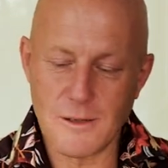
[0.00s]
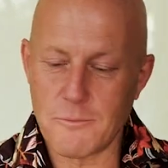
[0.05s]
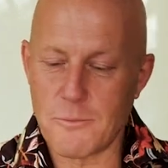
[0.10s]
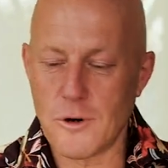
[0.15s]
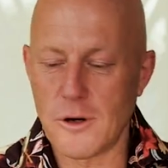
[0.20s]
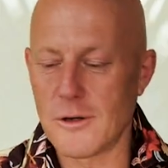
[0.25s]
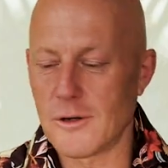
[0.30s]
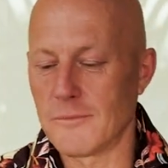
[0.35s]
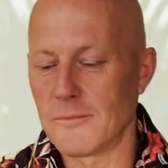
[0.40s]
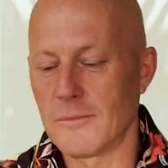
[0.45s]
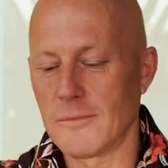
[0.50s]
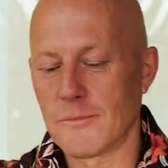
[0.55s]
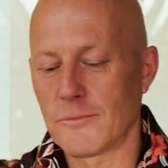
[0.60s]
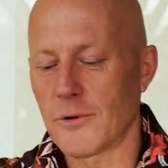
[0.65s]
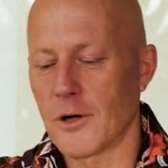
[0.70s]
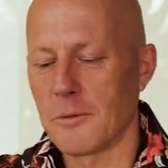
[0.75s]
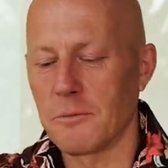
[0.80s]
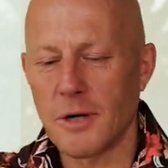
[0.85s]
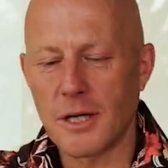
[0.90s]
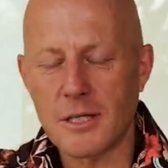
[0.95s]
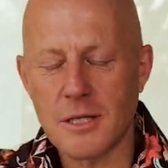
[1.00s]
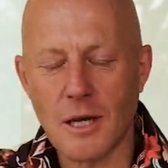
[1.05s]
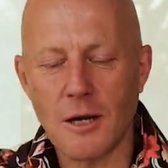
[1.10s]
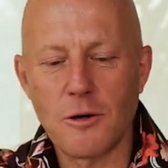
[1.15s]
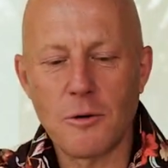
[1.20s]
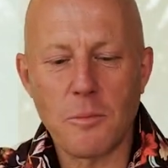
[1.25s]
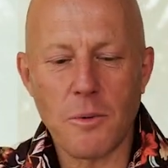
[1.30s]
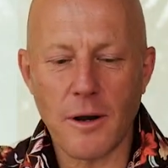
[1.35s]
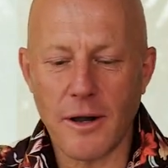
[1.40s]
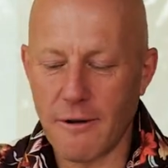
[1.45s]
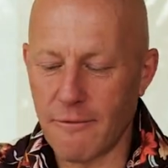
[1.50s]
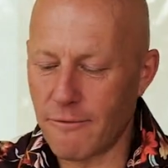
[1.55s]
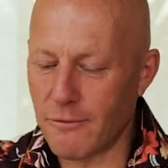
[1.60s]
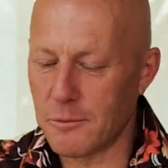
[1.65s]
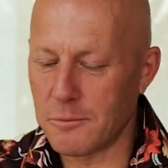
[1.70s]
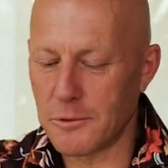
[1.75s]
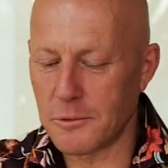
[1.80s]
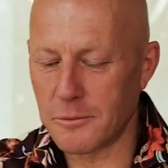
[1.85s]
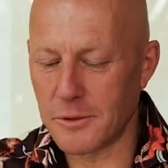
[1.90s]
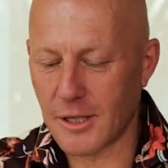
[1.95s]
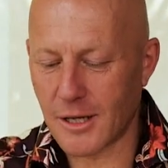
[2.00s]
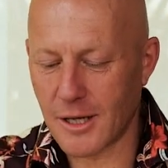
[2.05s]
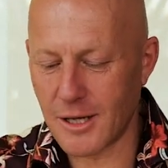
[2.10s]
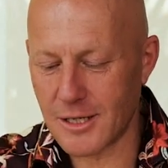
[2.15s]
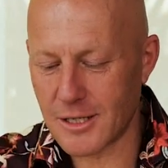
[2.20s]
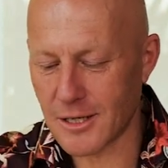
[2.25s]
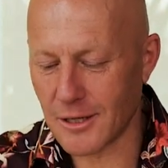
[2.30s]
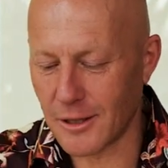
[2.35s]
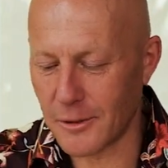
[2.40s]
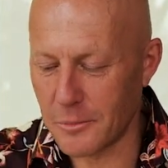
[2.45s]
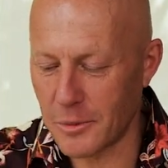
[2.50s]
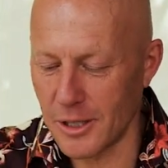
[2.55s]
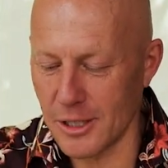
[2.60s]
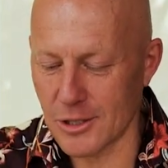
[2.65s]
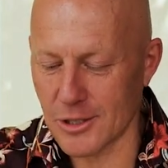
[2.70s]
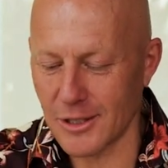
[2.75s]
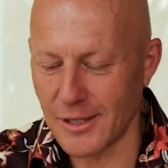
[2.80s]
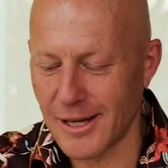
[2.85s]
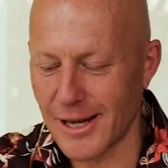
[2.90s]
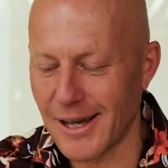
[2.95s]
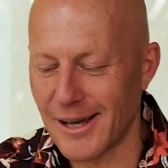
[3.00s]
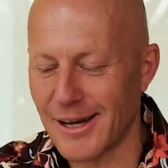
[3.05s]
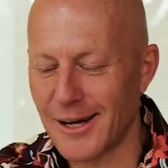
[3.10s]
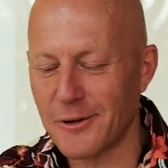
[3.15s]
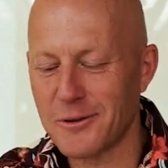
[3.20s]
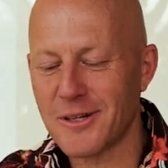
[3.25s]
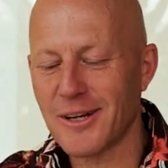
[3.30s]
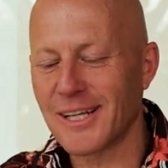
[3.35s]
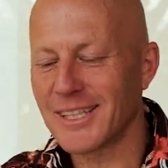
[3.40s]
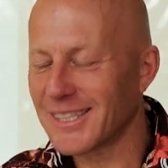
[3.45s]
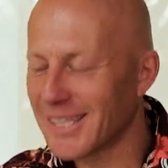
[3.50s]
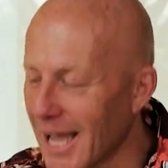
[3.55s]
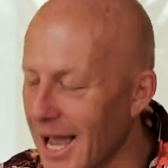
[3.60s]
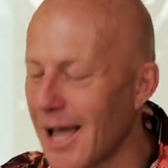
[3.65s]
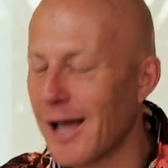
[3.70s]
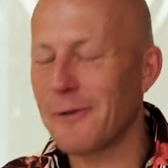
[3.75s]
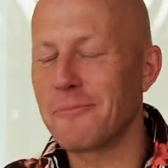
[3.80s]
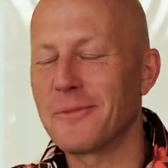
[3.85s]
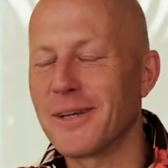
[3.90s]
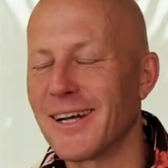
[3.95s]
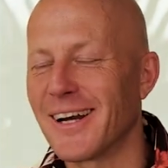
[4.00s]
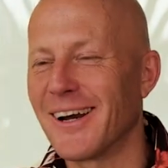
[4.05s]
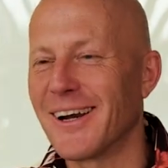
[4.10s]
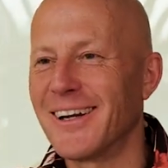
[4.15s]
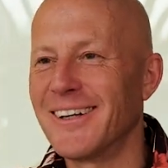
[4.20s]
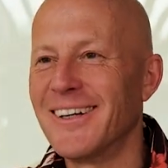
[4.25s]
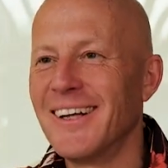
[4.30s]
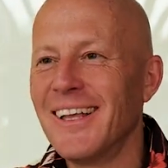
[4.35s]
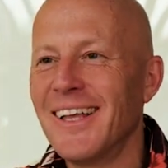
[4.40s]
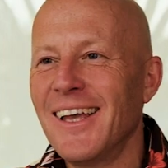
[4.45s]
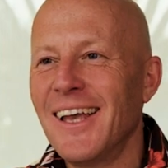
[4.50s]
broke broke my toe playing football with the kids on the beach and that, and I was like, damn, you know.